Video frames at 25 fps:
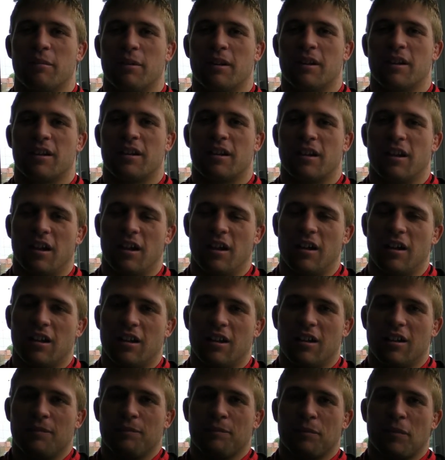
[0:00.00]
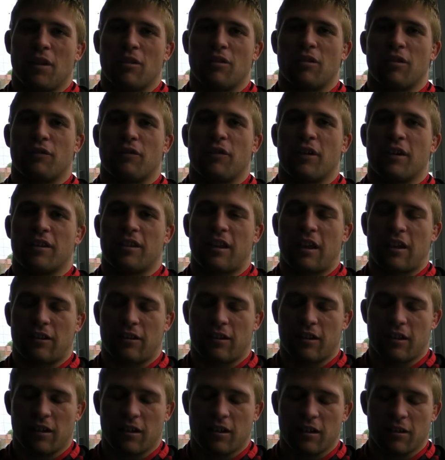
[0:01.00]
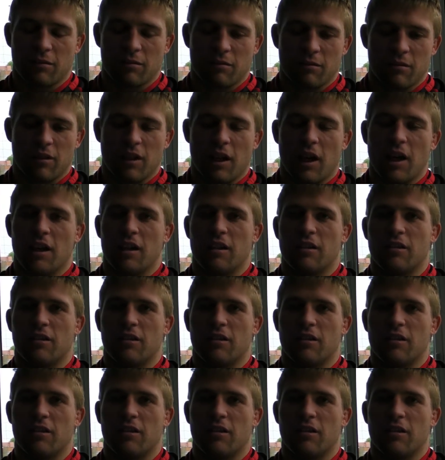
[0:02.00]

And it was a fantastic day,